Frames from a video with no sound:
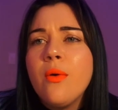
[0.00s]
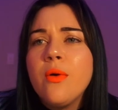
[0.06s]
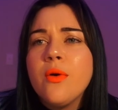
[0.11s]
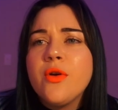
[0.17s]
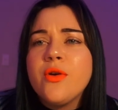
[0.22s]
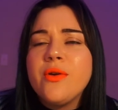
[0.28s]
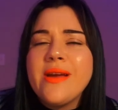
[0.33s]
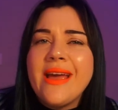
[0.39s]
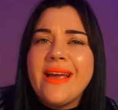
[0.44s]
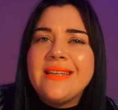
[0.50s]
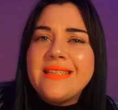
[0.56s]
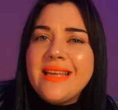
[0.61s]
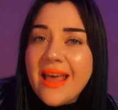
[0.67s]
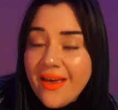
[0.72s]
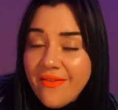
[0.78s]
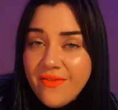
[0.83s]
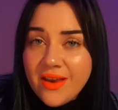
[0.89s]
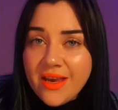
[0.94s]

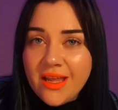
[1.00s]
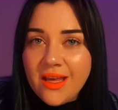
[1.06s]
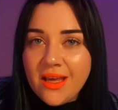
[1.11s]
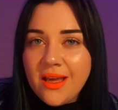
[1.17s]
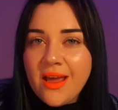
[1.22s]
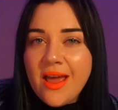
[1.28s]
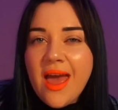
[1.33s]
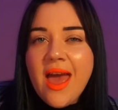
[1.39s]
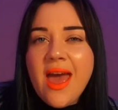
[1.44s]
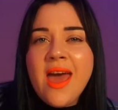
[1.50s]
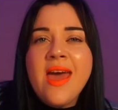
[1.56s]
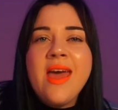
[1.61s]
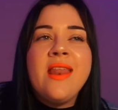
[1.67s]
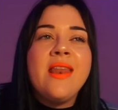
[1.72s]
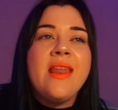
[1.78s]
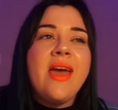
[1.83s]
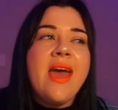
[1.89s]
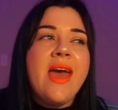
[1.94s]
creativity
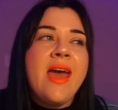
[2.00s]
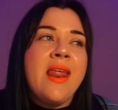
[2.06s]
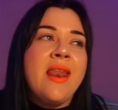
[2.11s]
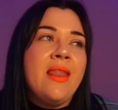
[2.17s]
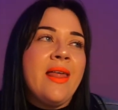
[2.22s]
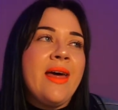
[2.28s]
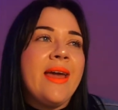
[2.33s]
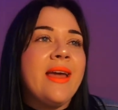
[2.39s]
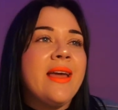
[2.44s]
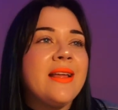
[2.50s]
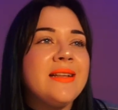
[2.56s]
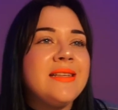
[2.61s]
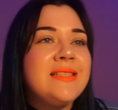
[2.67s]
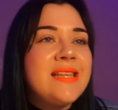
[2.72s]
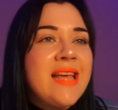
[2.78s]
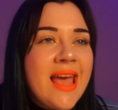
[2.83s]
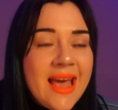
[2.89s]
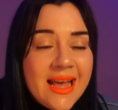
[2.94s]
and
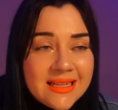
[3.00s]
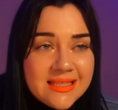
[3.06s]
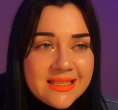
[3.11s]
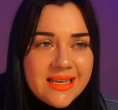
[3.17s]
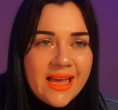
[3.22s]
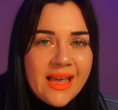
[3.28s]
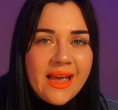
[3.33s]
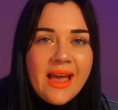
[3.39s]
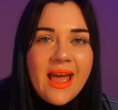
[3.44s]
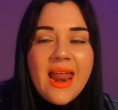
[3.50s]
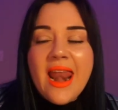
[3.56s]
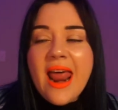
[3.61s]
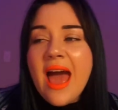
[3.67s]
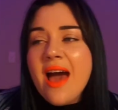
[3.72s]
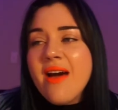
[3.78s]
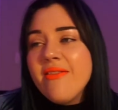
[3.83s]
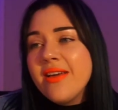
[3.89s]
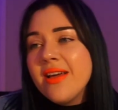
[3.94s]
like dancing and
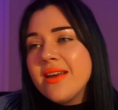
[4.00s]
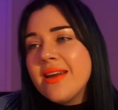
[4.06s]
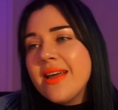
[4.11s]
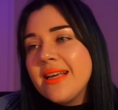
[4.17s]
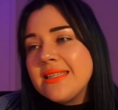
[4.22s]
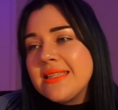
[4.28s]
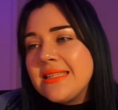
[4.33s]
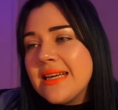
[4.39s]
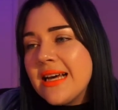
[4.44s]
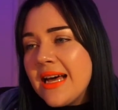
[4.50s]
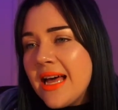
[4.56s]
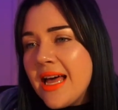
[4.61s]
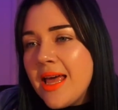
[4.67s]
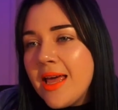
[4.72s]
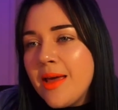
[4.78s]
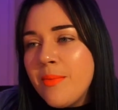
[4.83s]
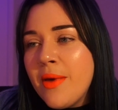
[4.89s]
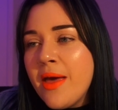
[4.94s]
having a nice
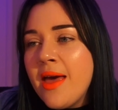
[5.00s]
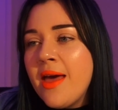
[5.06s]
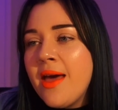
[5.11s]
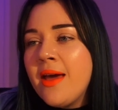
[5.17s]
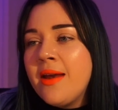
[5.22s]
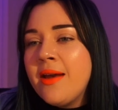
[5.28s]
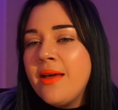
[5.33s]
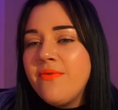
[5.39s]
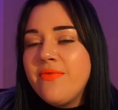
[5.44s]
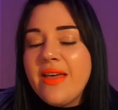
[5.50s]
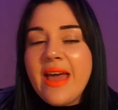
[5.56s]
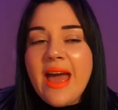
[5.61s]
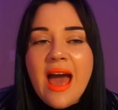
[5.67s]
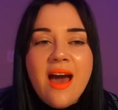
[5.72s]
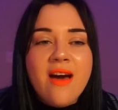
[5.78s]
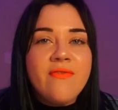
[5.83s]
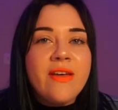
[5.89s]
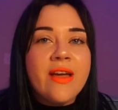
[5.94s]
time. And if they
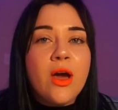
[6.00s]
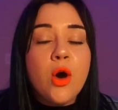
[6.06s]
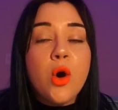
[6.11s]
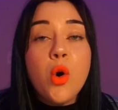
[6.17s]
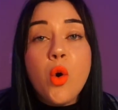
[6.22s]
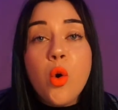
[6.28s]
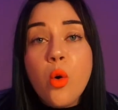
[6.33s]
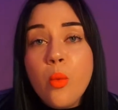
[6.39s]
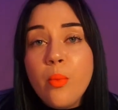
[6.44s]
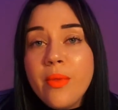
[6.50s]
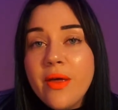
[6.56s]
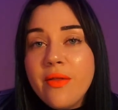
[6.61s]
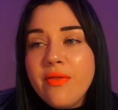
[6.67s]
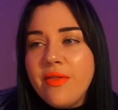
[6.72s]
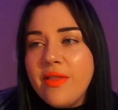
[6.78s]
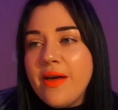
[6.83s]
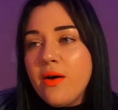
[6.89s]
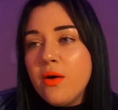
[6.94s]
have like a home,
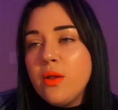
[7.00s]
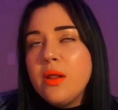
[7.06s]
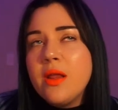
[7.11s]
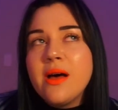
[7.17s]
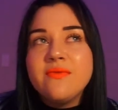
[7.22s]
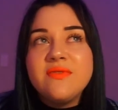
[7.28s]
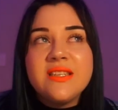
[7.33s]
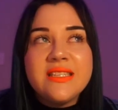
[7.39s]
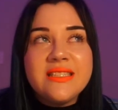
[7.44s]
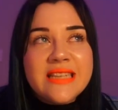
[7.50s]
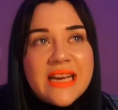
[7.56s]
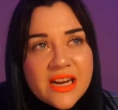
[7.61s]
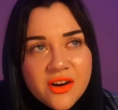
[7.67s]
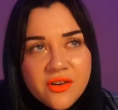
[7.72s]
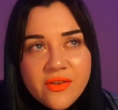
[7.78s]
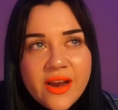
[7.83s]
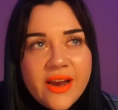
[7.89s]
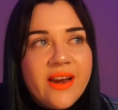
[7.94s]
that they'll love to
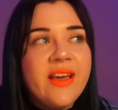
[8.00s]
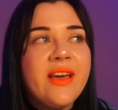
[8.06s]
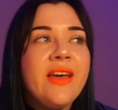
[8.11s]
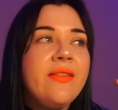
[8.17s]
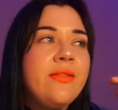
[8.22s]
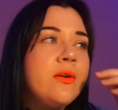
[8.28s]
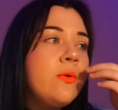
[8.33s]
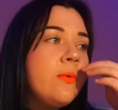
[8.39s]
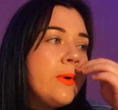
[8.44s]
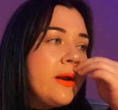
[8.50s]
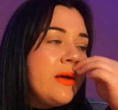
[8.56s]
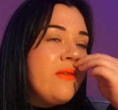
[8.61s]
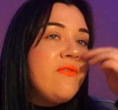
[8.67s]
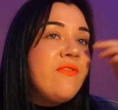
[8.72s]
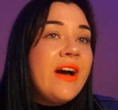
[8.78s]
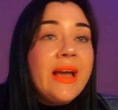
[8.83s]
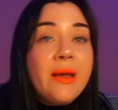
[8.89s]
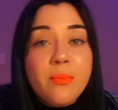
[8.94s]
decorate it, and they'll want to
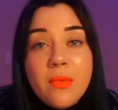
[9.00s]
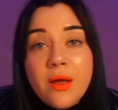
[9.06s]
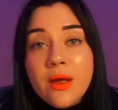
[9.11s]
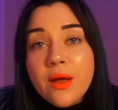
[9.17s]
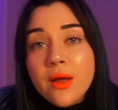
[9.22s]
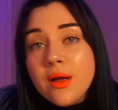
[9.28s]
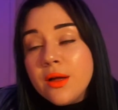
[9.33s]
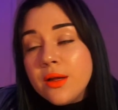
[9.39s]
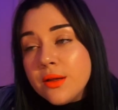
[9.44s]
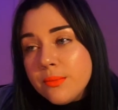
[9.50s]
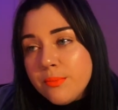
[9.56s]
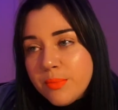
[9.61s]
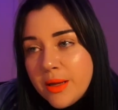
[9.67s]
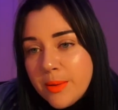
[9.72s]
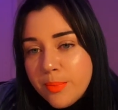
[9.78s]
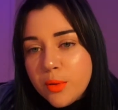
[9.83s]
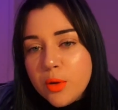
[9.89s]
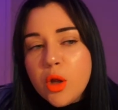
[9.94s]
invite
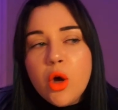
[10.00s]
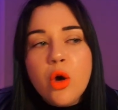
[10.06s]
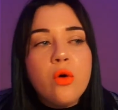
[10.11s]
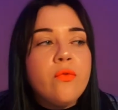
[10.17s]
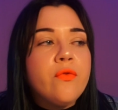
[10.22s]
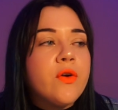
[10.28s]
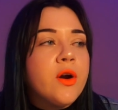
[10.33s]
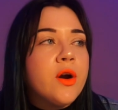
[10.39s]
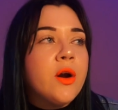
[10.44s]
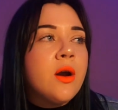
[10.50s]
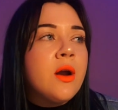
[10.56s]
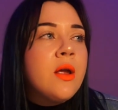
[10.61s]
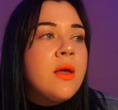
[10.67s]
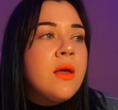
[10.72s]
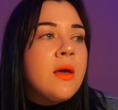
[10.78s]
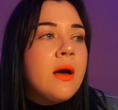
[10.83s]
people over.